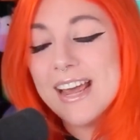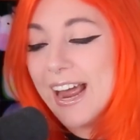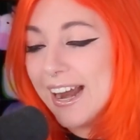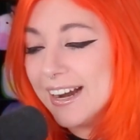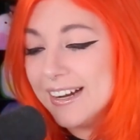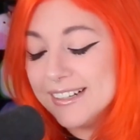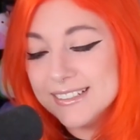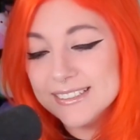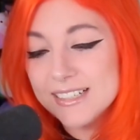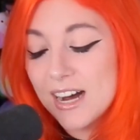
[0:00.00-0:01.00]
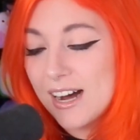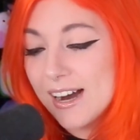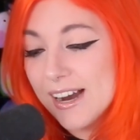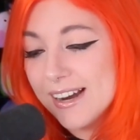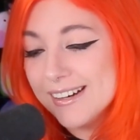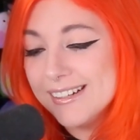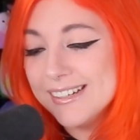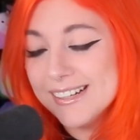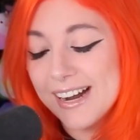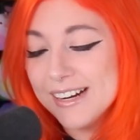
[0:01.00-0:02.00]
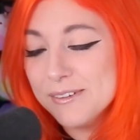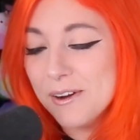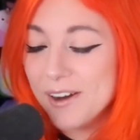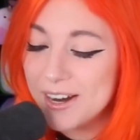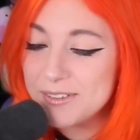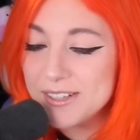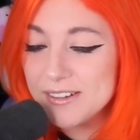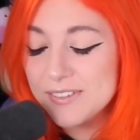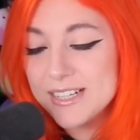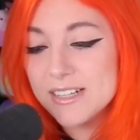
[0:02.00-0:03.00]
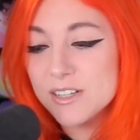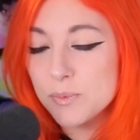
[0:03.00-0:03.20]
and I don't know, I have a lot of ideas.